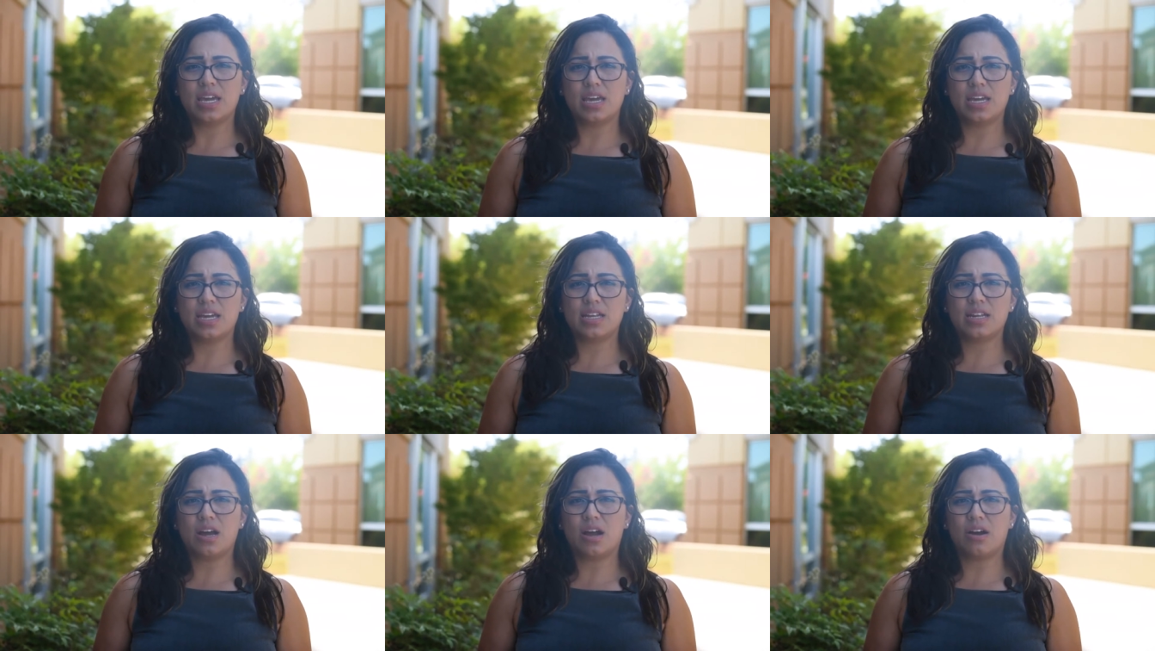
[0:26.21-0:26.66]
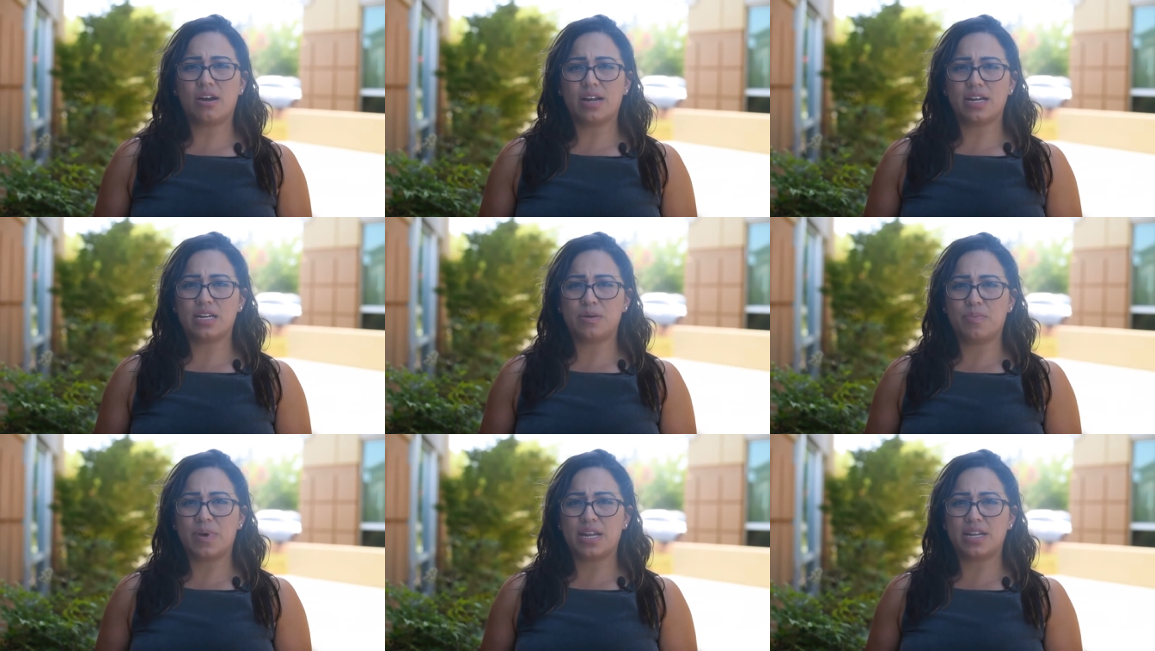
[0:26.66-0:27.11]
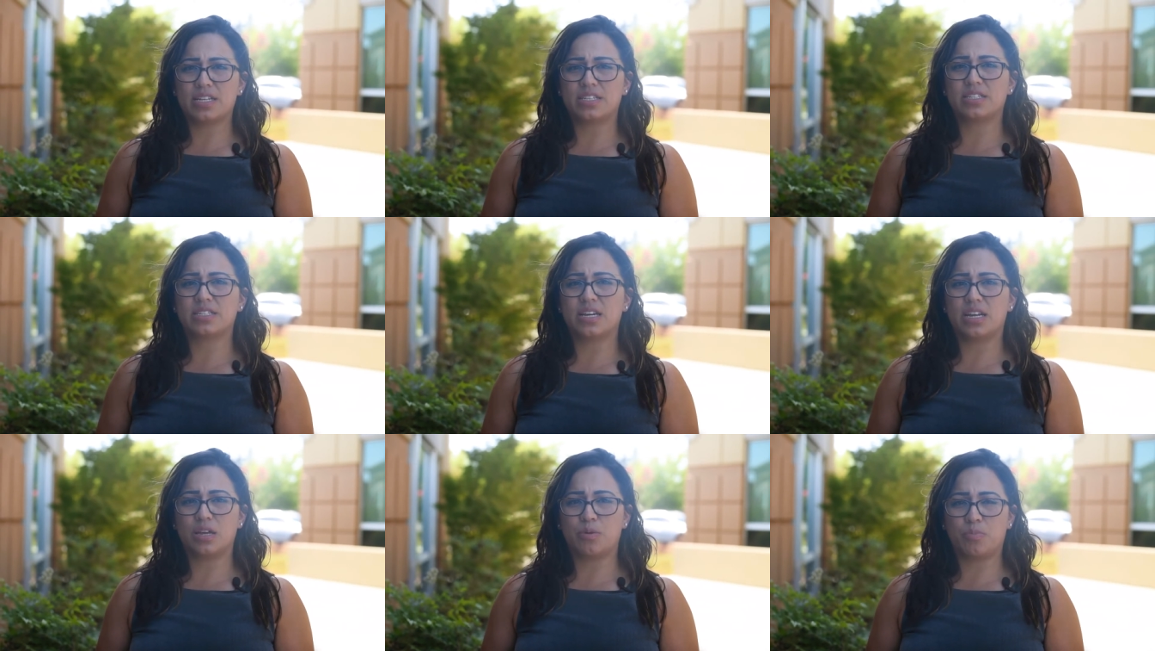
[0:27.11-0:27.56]
in our independent
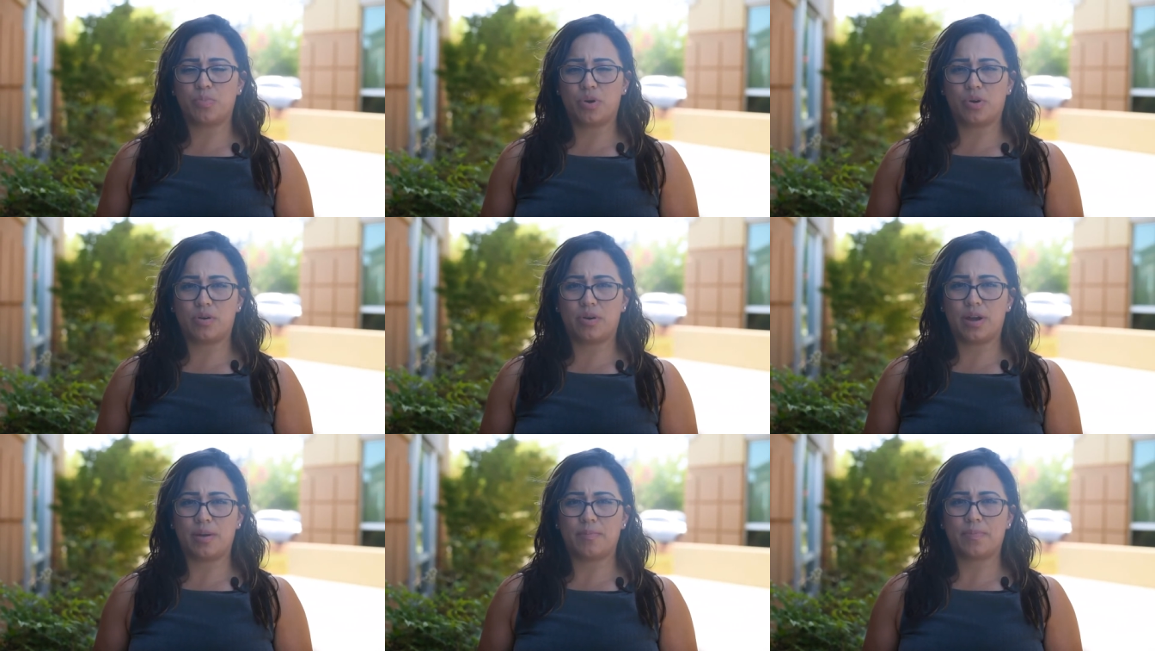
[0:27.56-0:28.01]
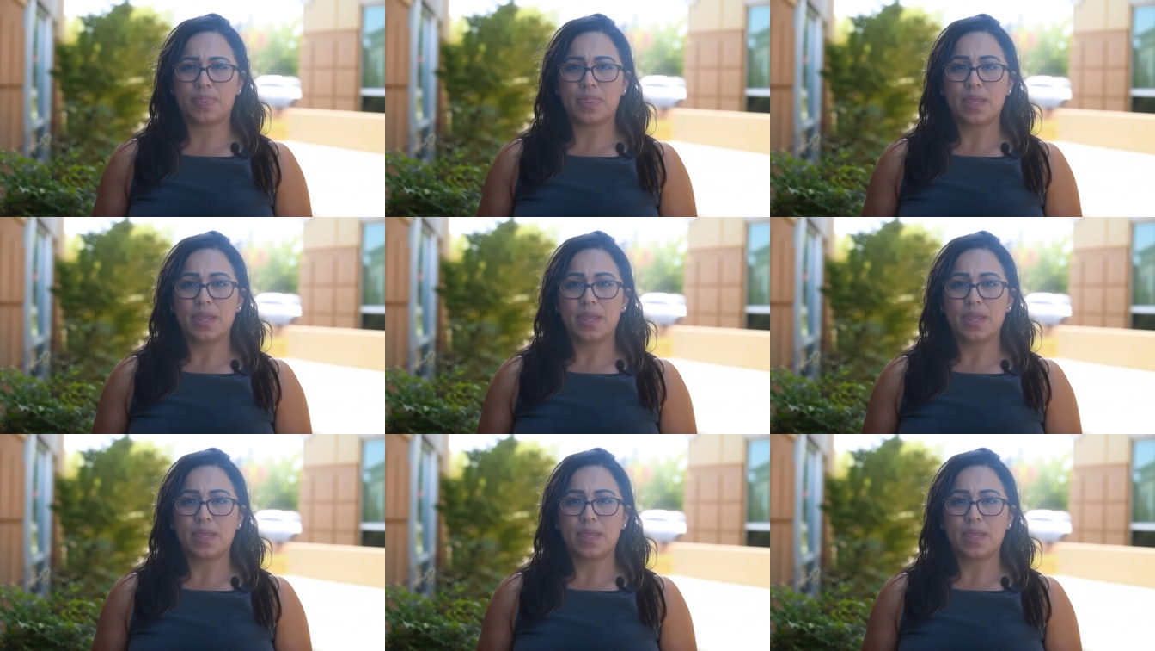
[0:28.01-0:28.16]
study program.